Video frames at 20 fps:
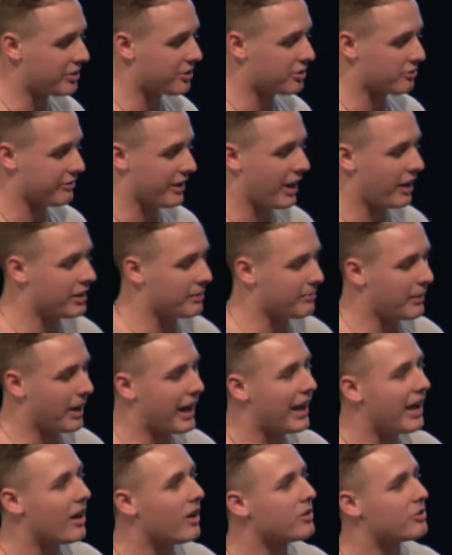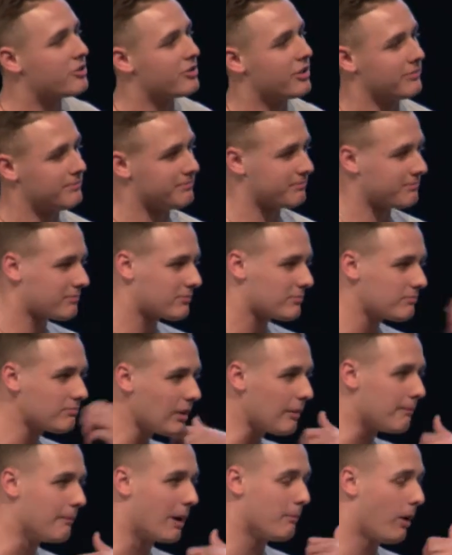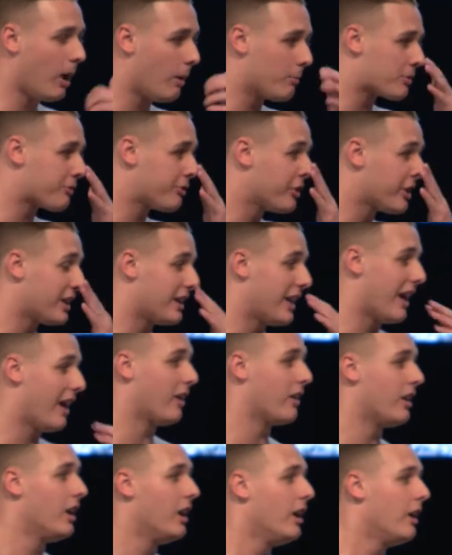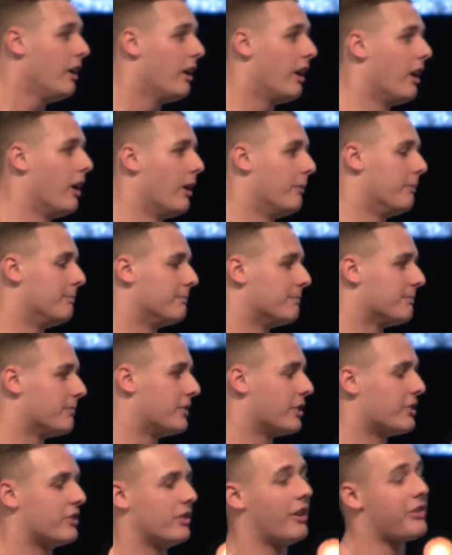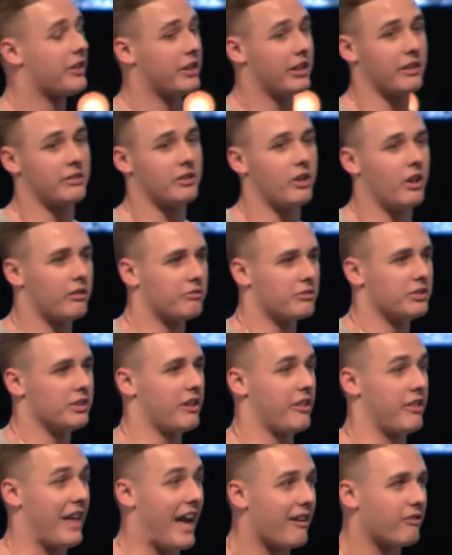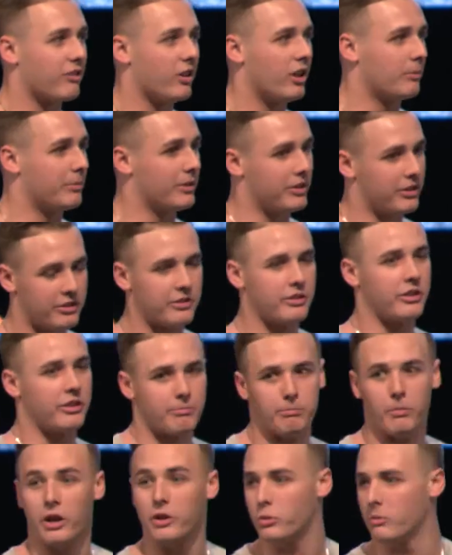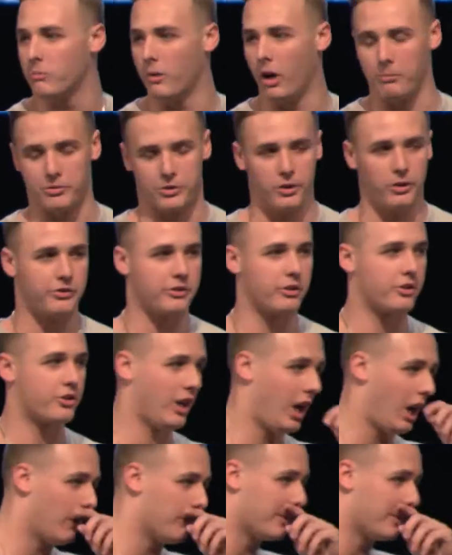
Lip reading: surrounding my house, and my mom's freaking out. Nothing had gone really that wrong, but that's what moms do, it's their job.